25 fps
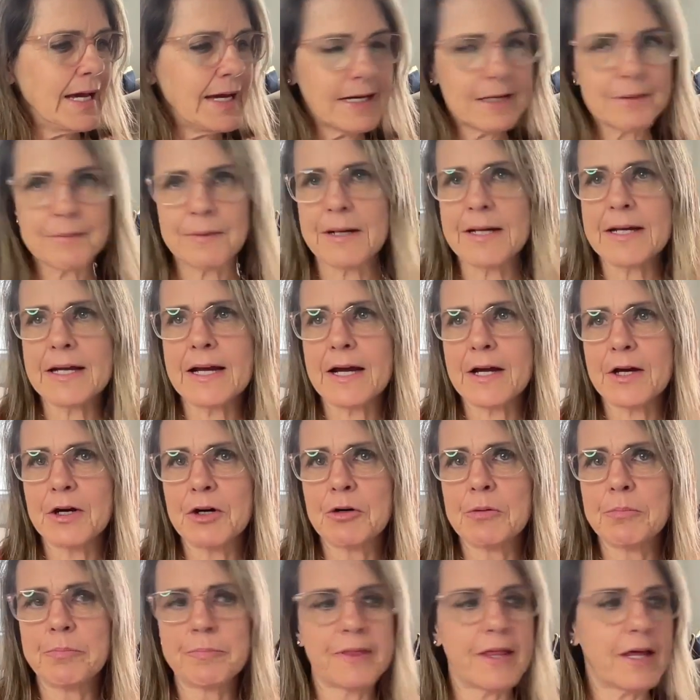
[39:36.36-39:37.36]
anyway, I
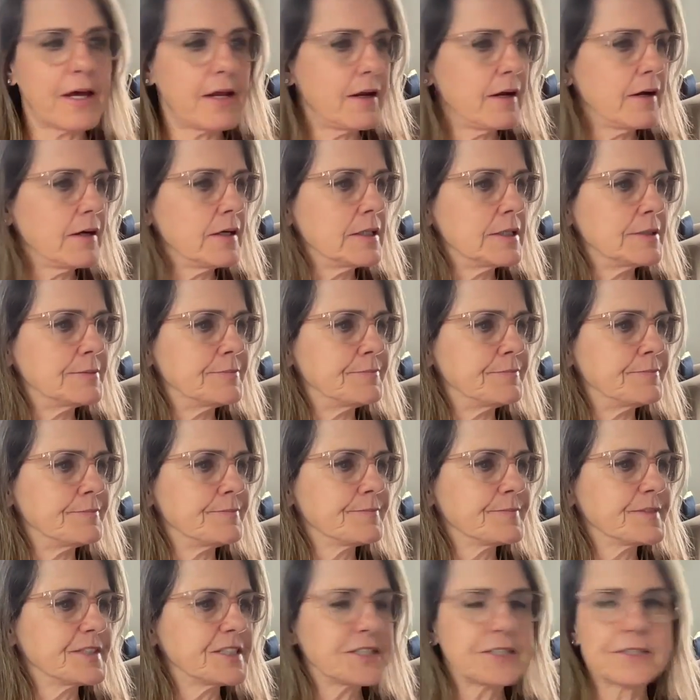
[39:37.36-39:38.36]
hope that
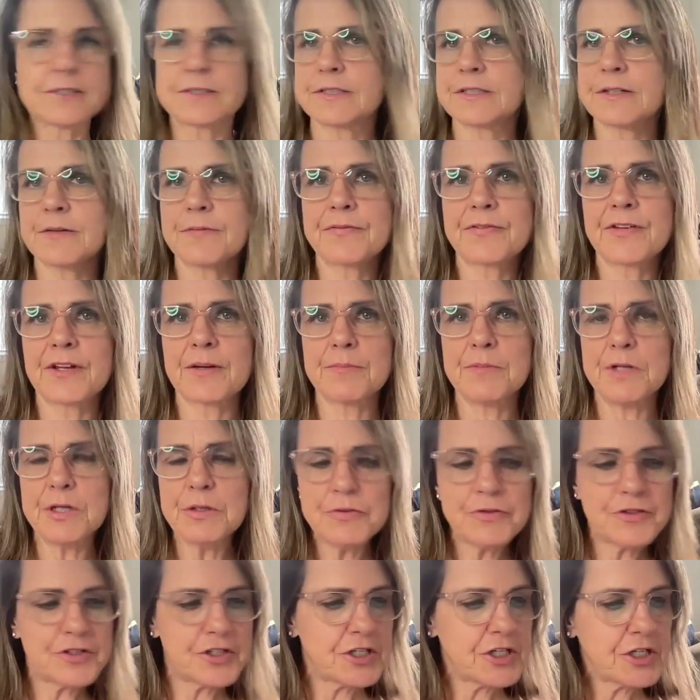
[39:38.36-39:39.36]
this is of some
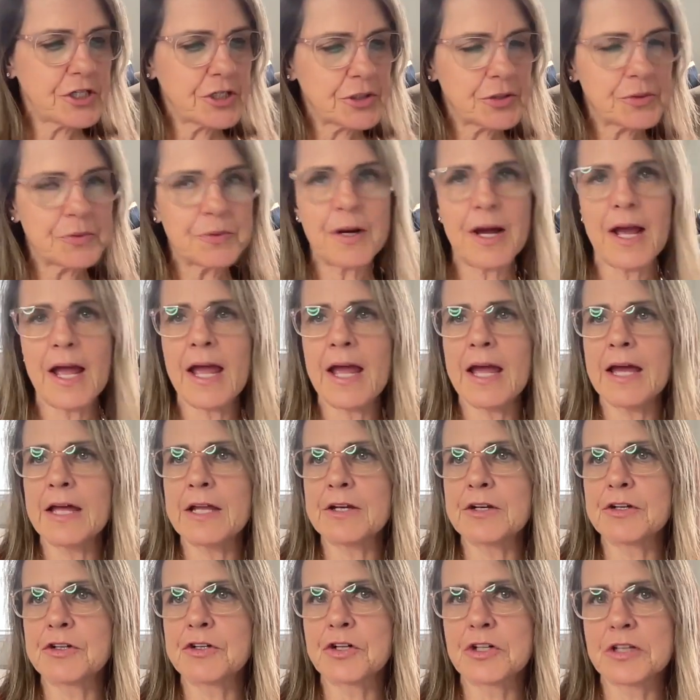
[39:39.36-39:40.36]
use to you,
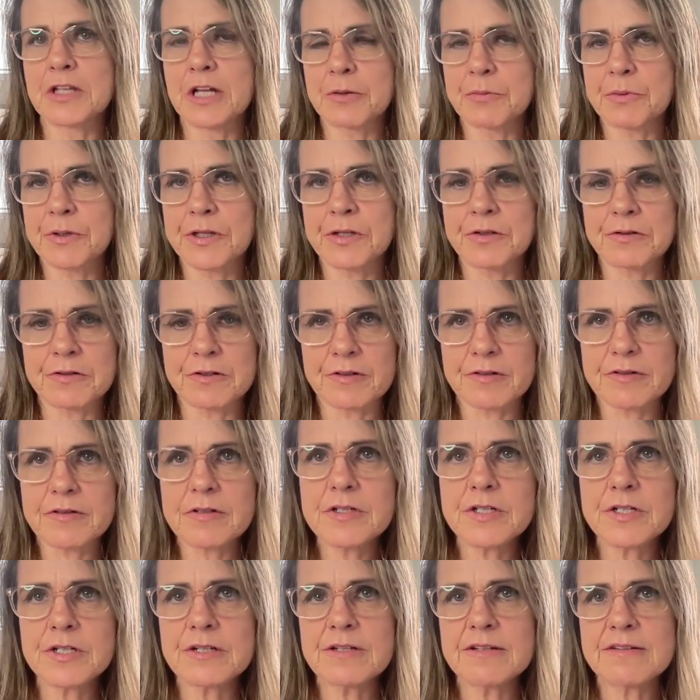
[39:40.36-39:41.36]
and good luck with your
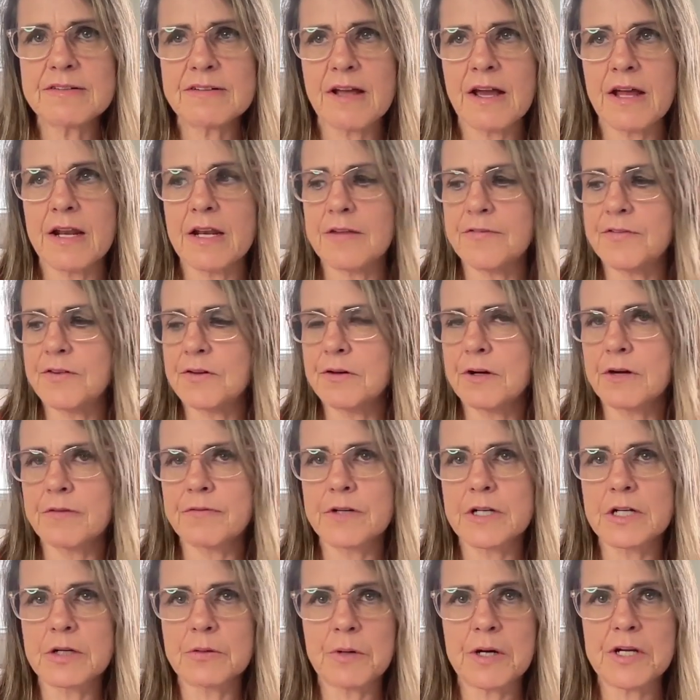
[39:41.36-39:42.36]
decisions. And if you have
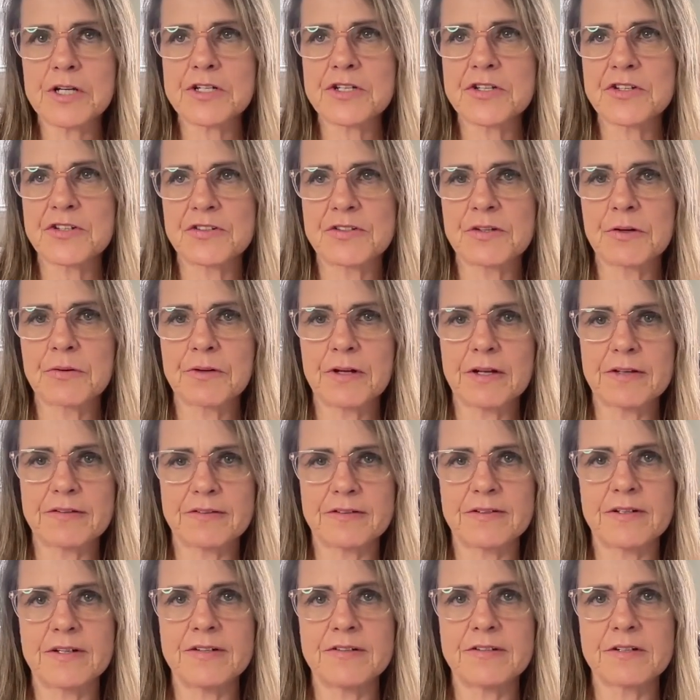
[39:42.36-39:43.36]
any questions, don't
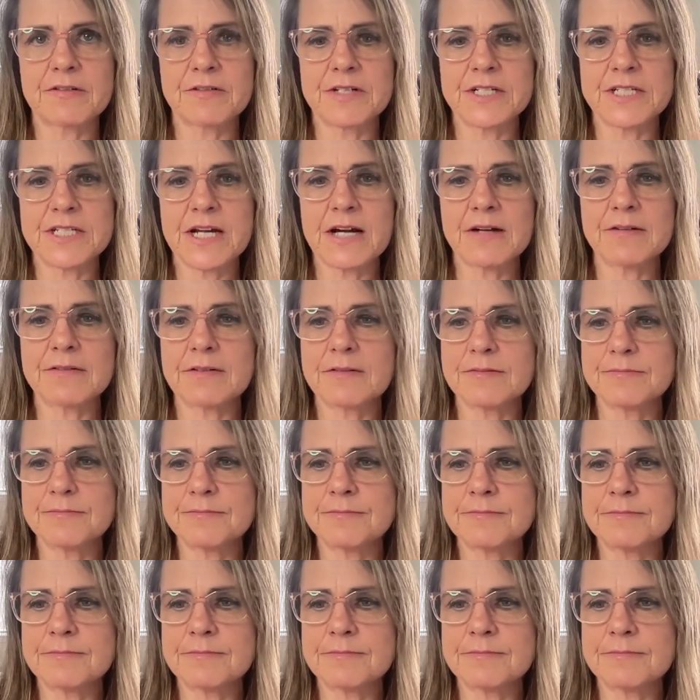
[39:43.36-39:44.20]
hesitate to reach out.